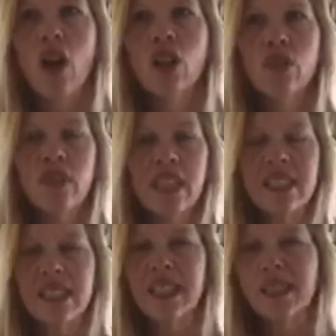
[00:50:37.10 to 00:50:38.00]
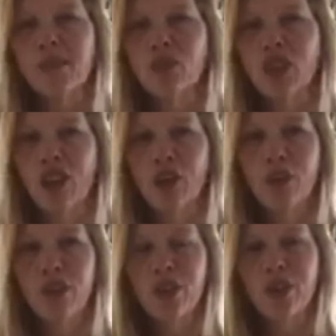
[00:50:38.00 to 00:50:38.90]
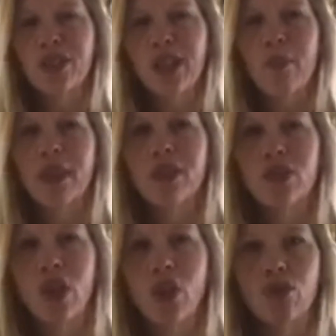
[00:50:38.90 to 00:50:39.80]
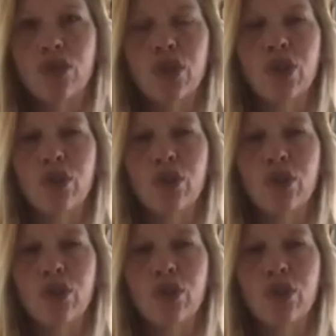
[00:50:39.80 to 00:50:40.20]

all of these things I'm sharing with you are stepping stones